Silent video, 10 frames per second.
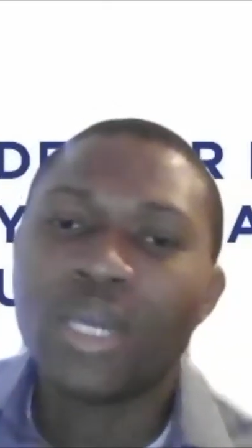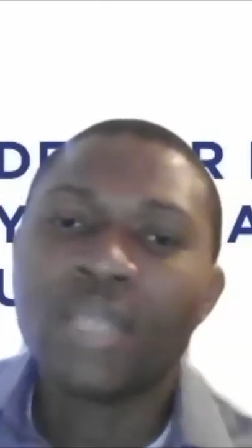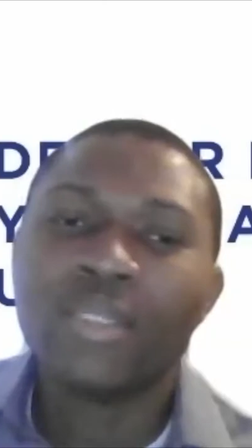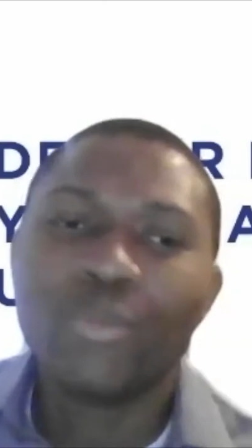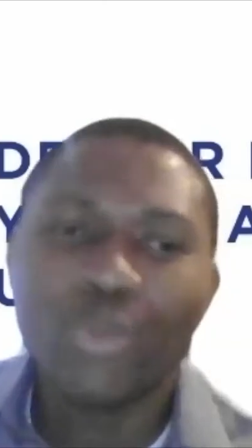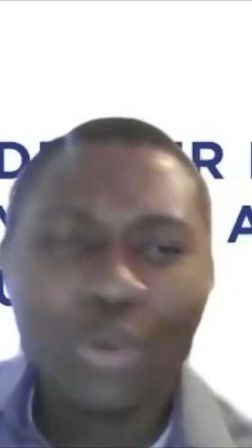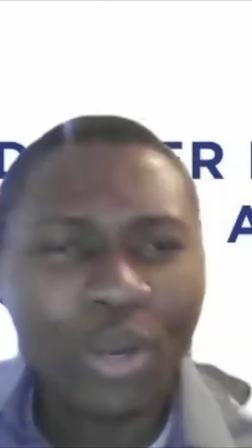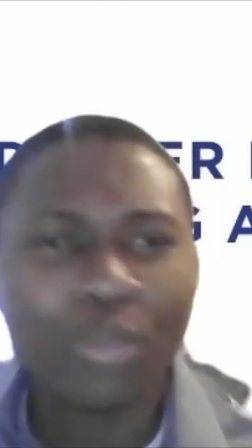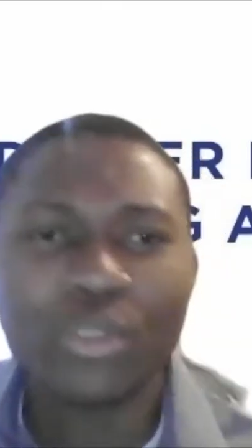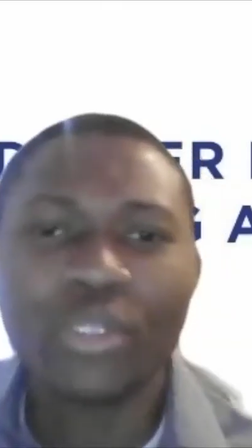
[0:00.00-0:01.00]
And we want
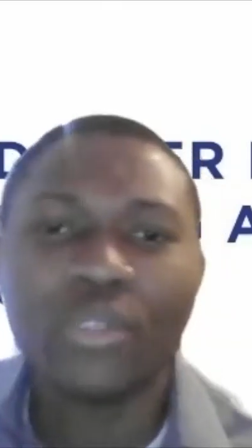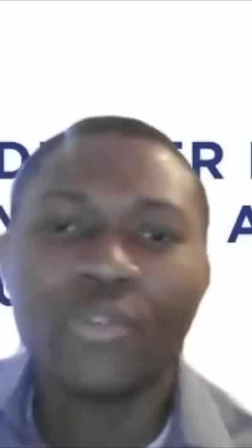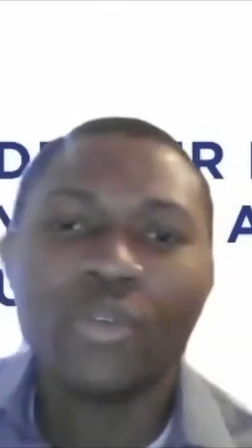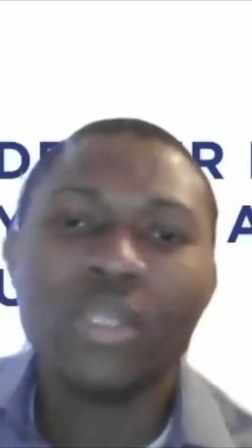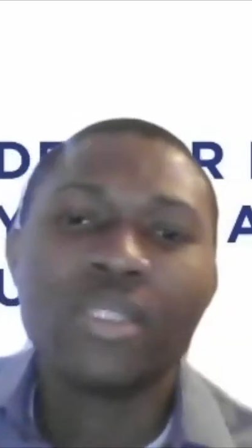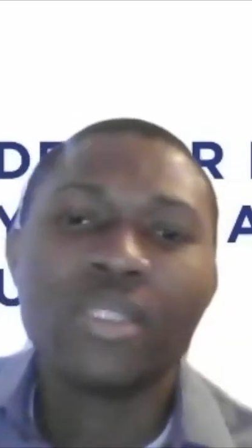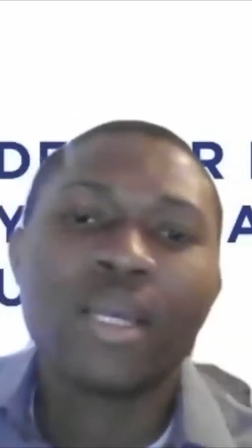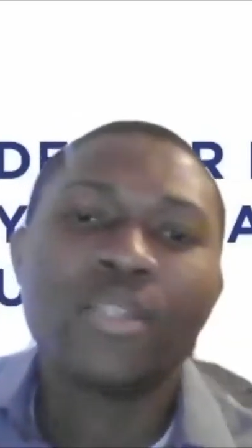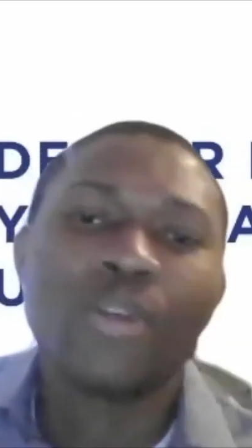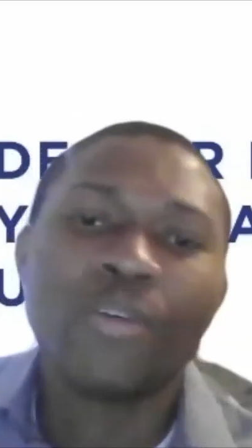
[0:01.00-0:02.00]
to appreciate you for the
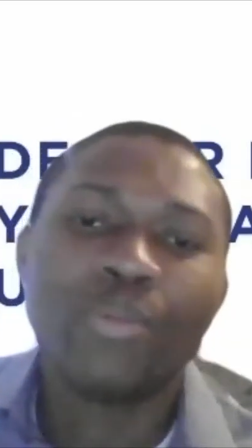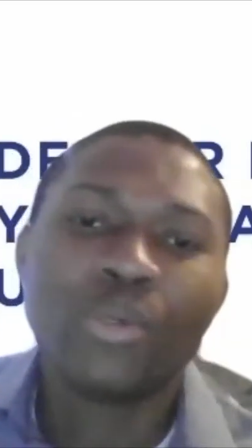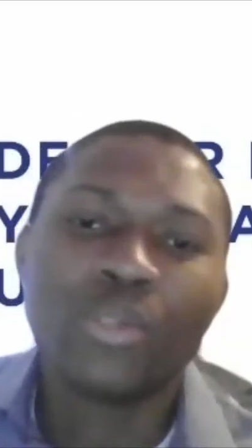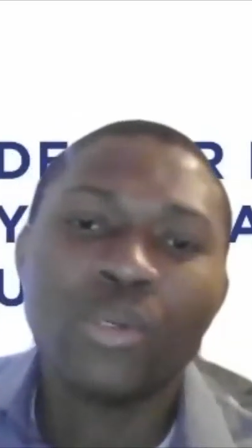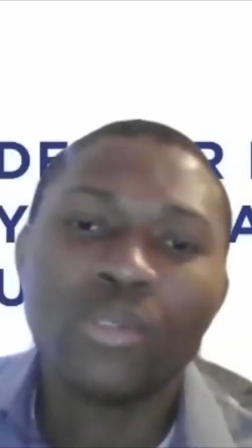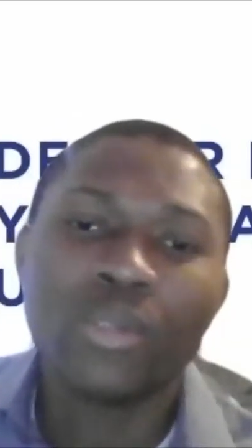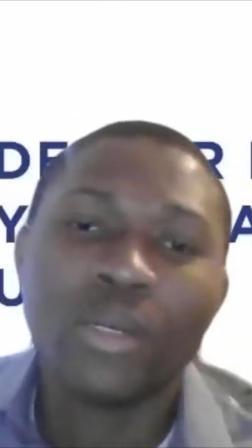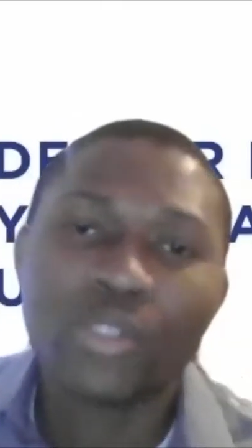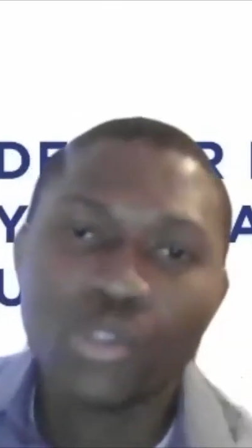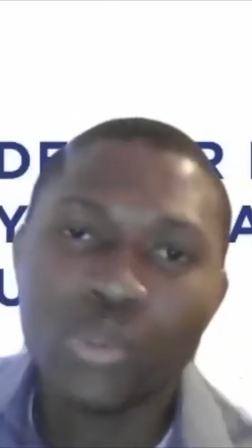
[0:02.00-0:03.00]
insight you have brought on
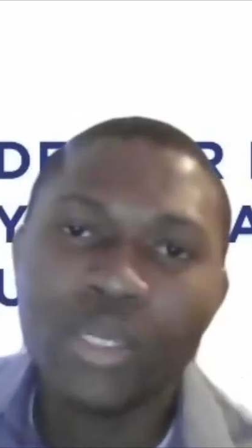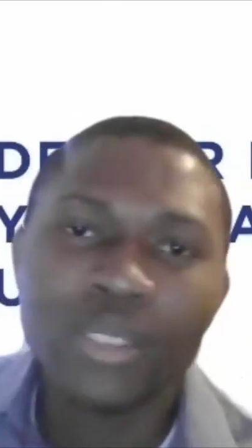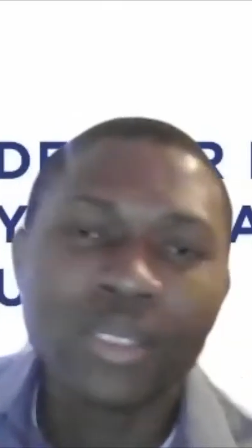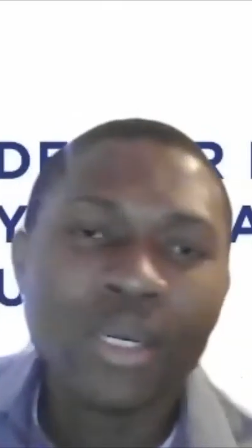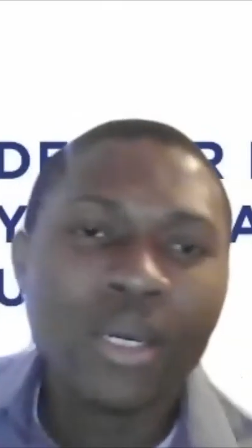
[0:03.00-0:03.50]
that to it.